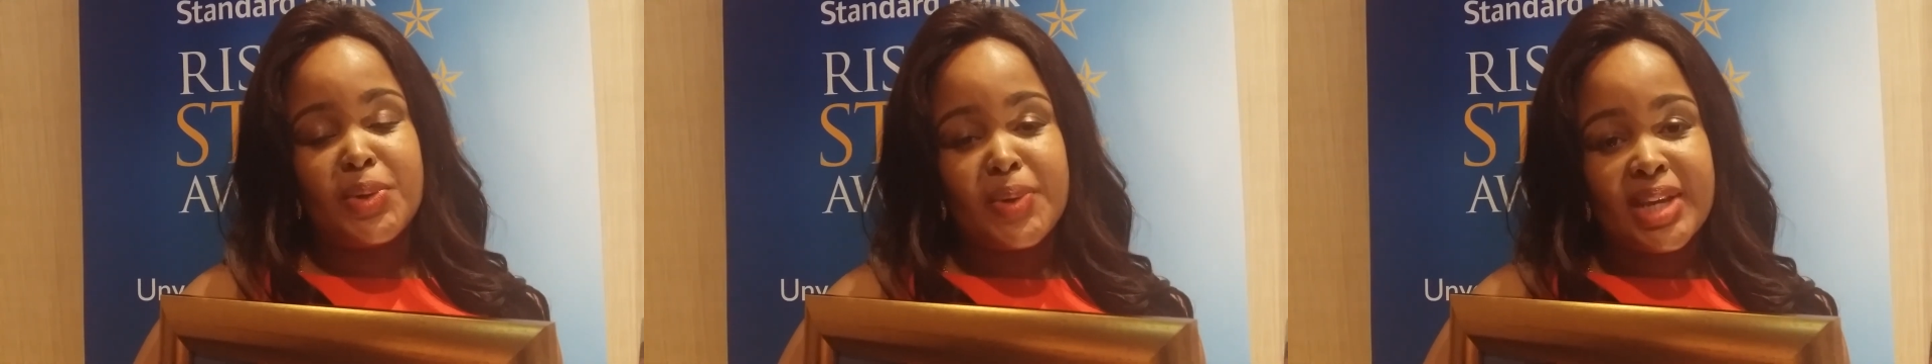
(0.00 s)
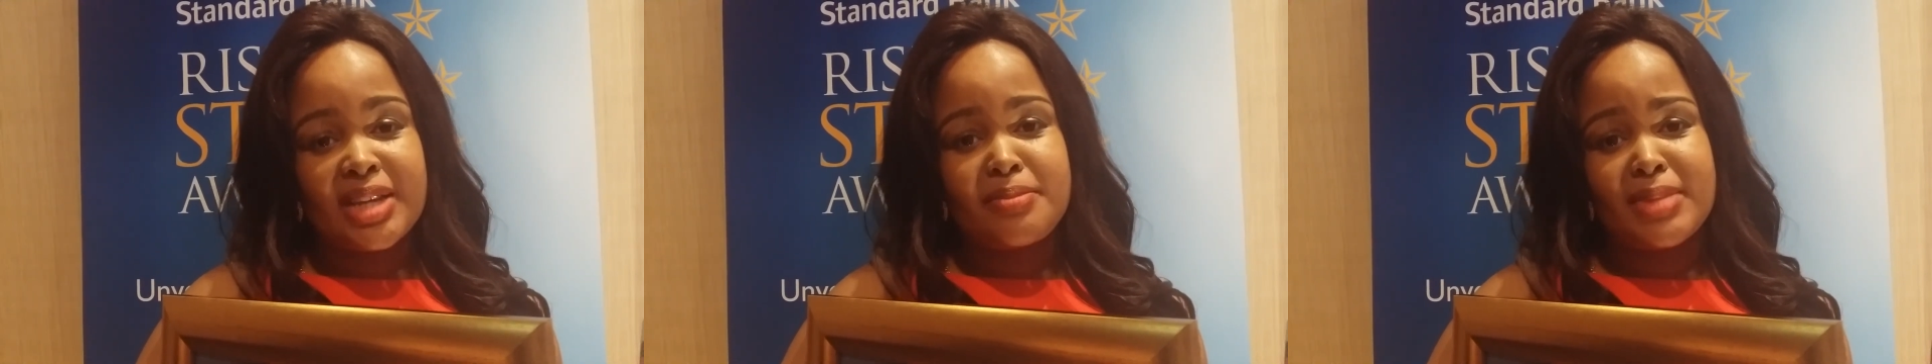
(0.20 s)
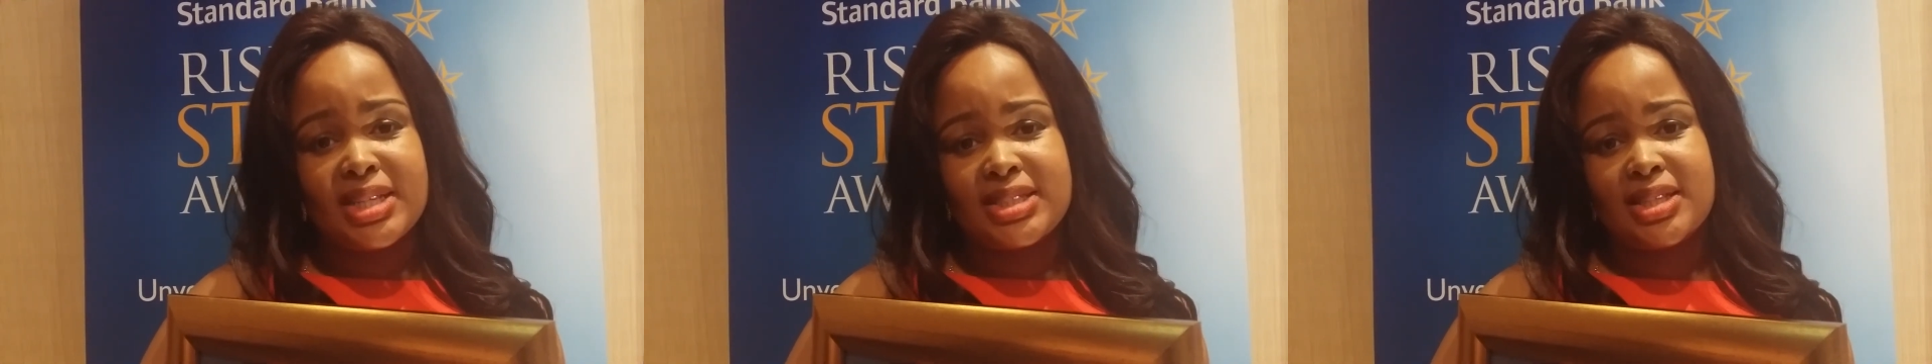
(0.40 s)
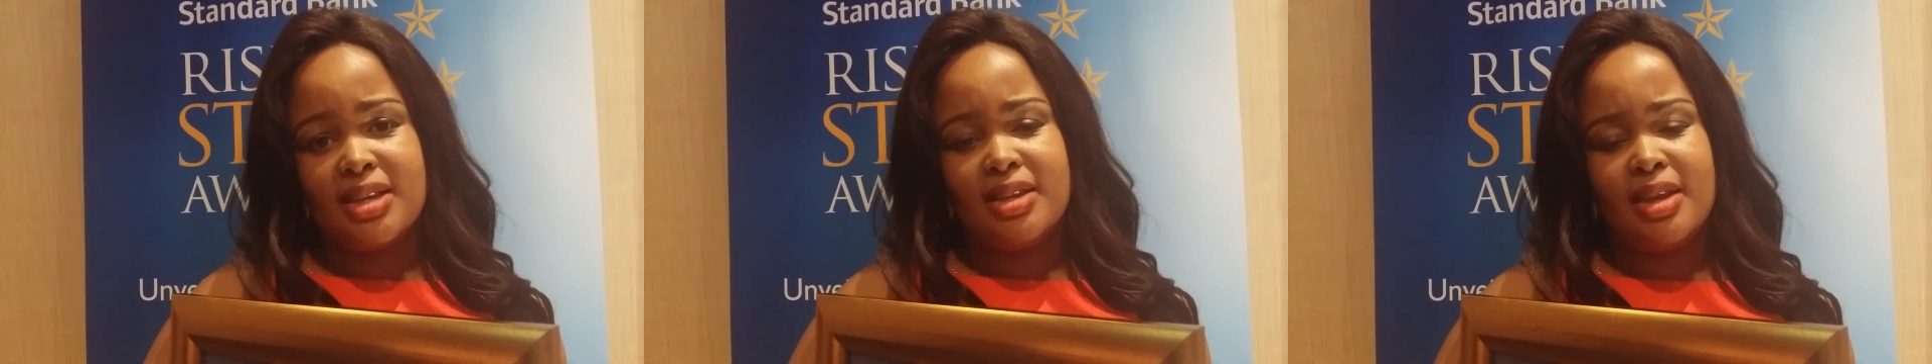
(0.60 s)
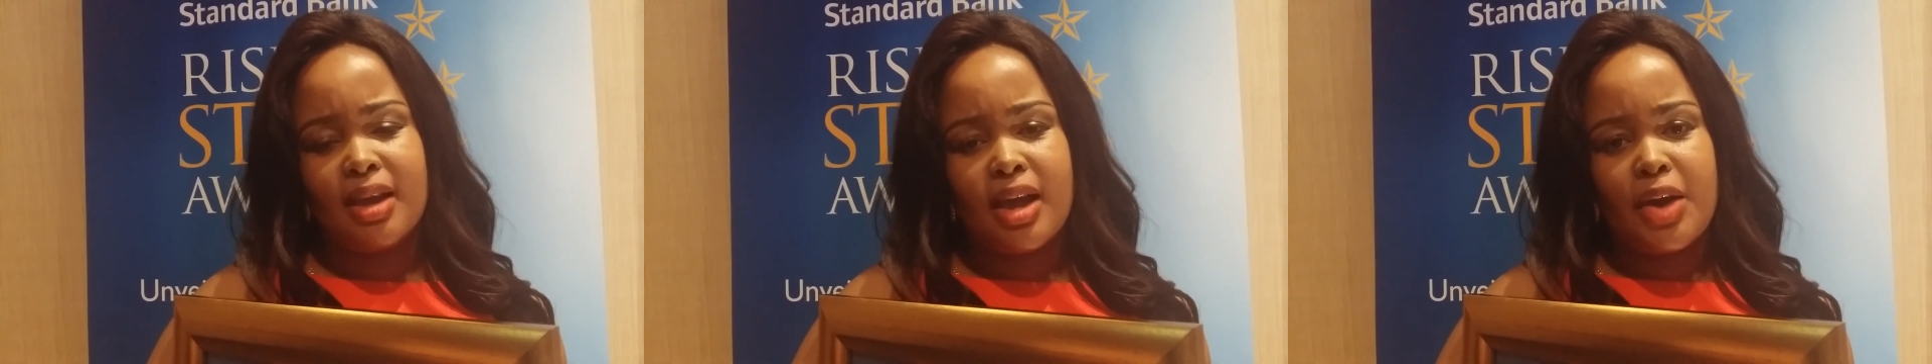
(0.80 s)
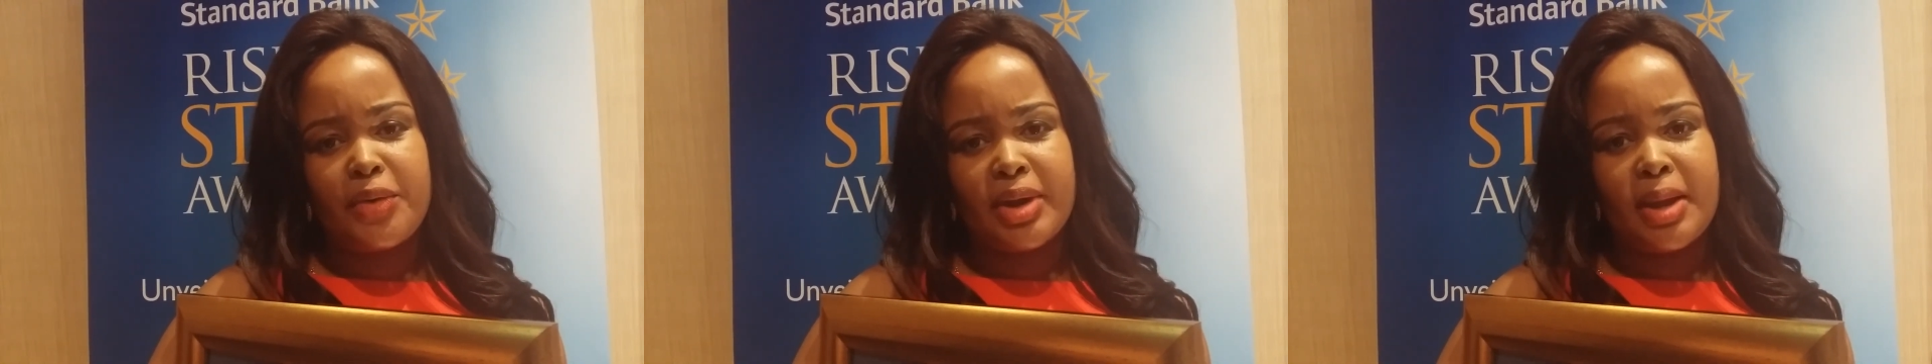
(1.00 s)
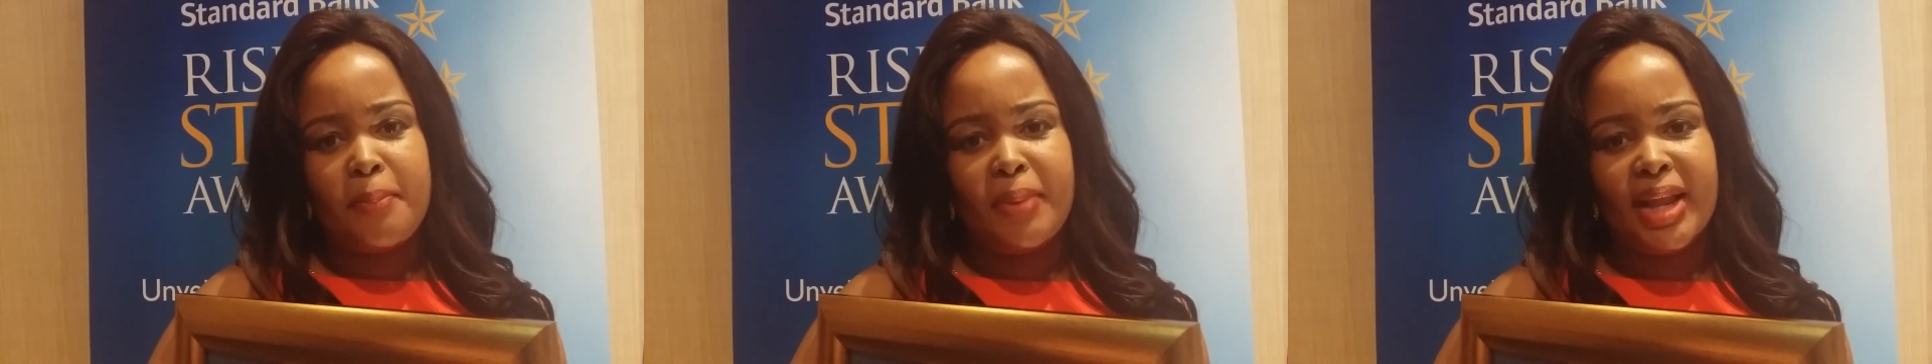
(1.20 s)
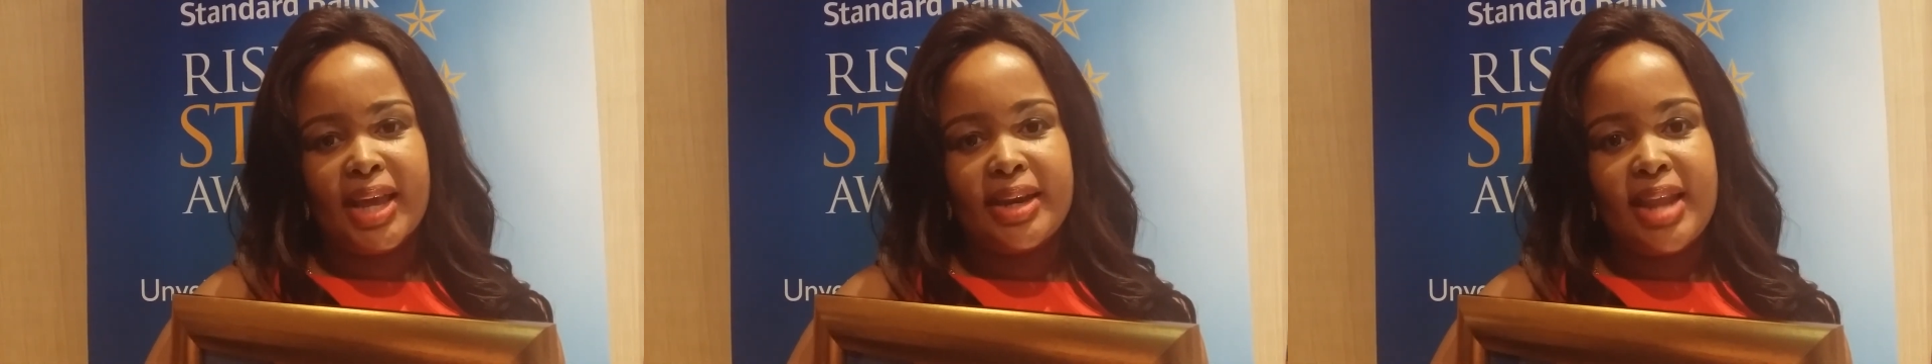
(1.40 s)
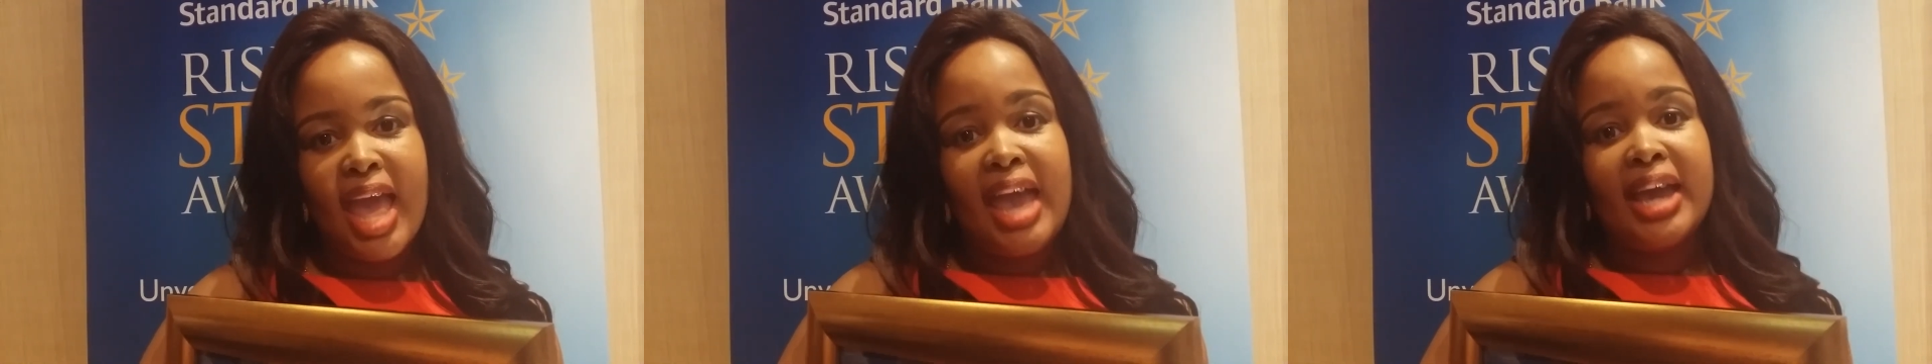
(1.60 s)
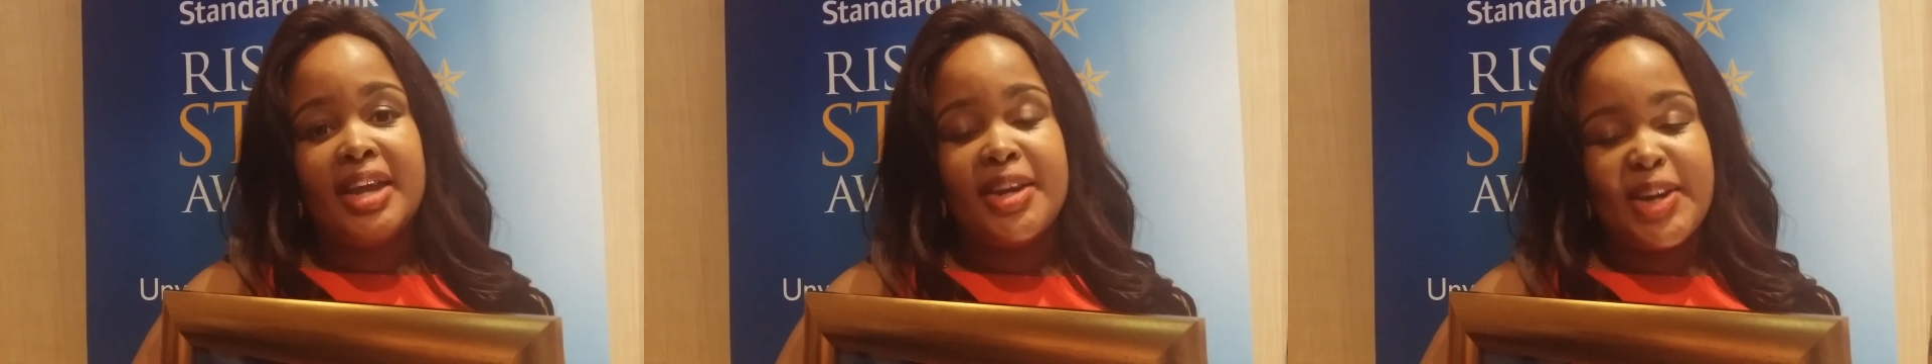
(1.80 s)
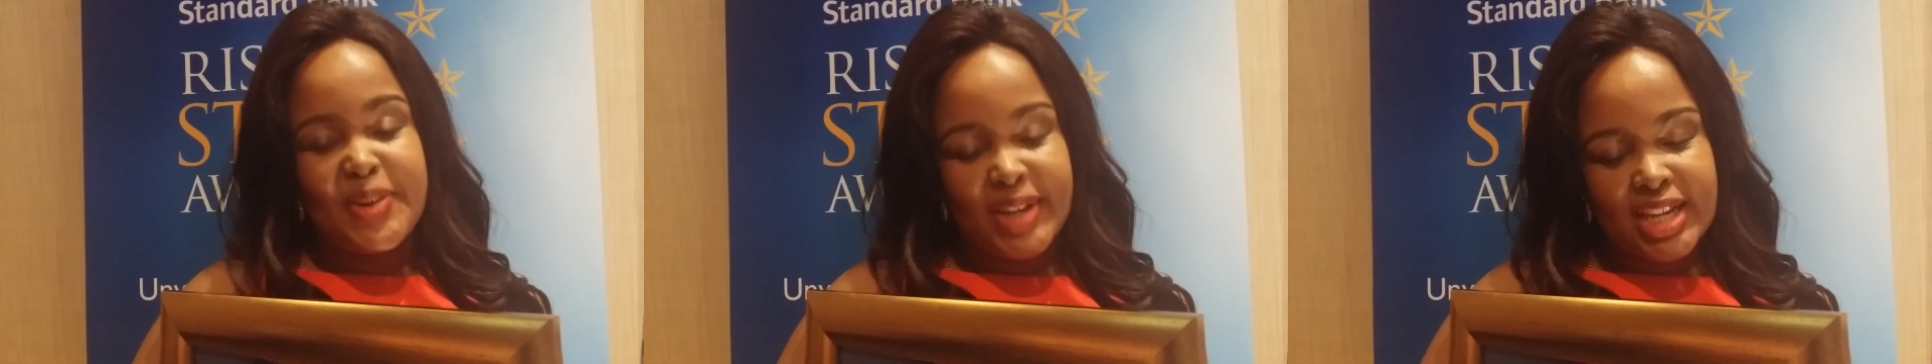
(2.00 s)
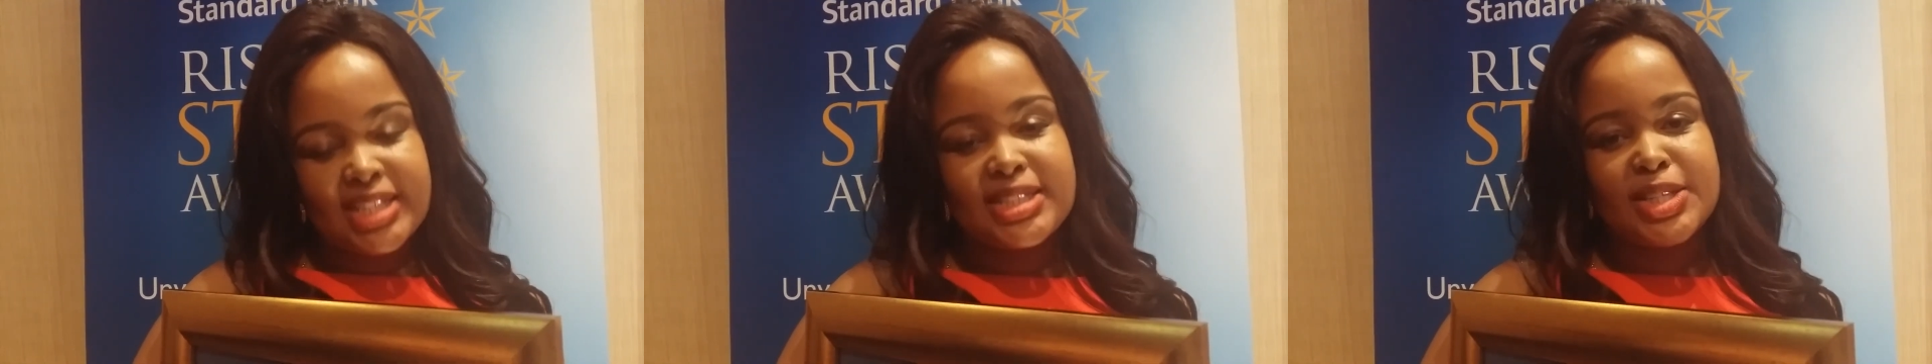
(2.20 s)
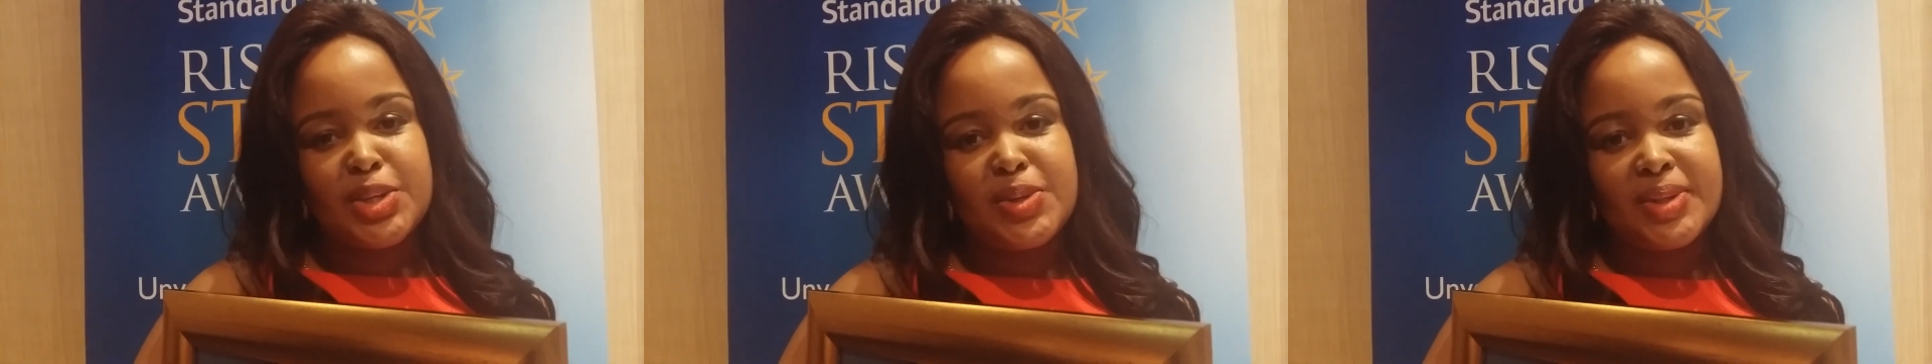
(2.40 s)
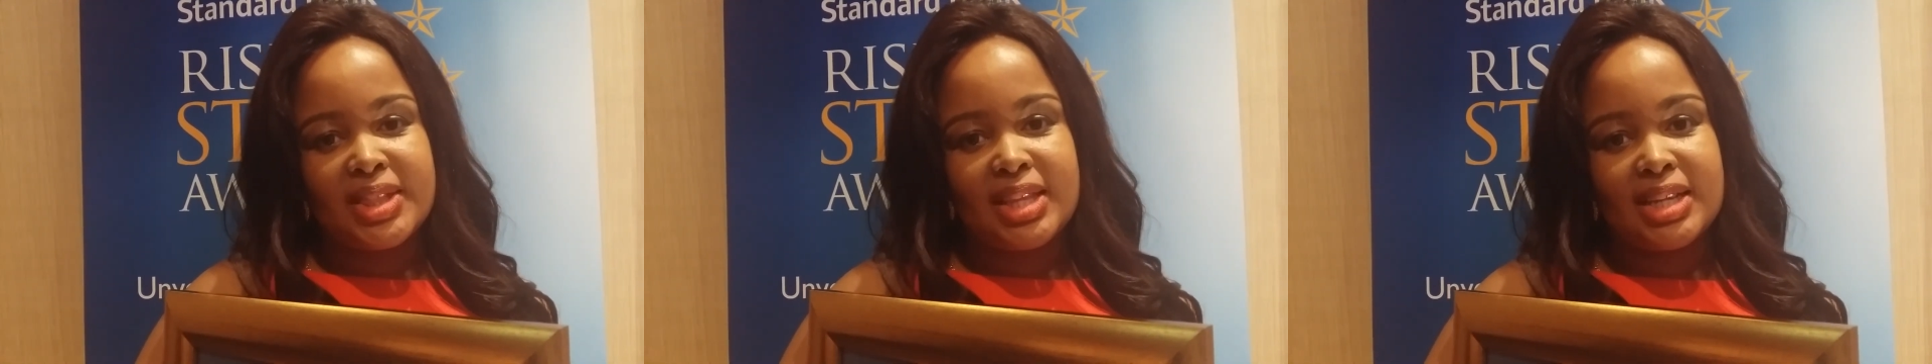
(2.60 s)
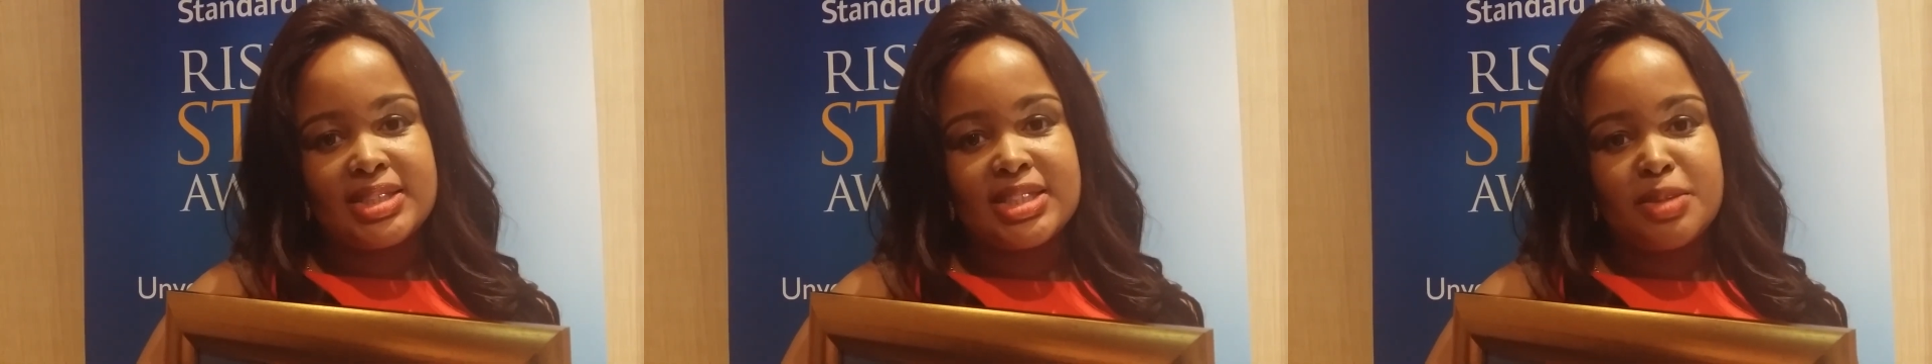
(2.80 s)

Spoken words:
look at my 10-year career plan, and now execute that